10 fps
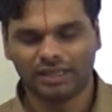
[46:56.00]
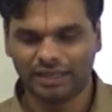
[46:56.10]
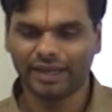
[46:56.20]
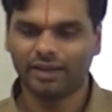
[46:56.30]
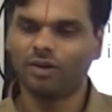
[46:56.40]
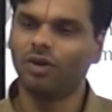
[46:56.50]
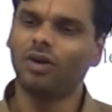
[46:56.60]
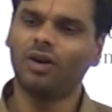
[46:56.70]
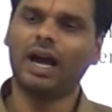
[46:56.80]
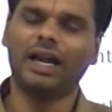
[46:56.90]
They
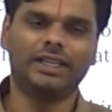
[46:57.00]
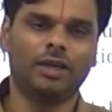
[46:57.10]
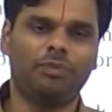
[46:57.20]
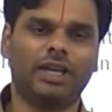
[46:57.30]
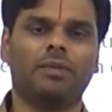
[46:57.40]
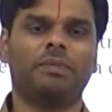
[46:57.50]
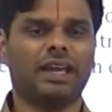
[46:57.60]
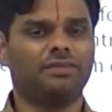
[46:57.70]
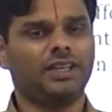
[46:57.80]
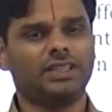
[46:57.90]
go and they pick up
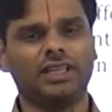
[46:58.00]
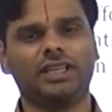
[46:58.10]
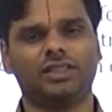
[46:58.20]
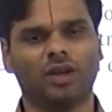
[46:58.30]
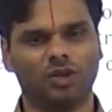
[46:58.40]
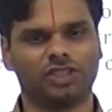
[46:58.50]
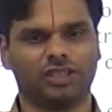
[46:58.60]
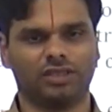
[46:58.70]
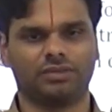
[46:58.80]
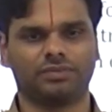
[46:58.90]
everything in the
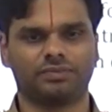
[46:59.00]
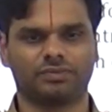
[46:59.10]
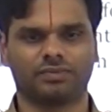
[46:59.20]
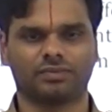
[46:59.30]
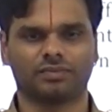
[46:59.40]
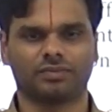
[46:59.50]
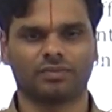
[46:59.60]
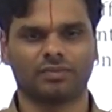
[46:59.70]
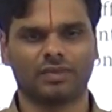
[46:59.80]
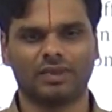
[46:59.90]
ocean.
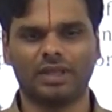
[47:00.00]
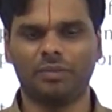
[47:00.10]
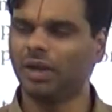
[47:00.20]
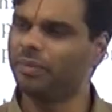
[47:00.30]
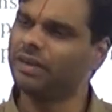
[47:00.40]
They pick up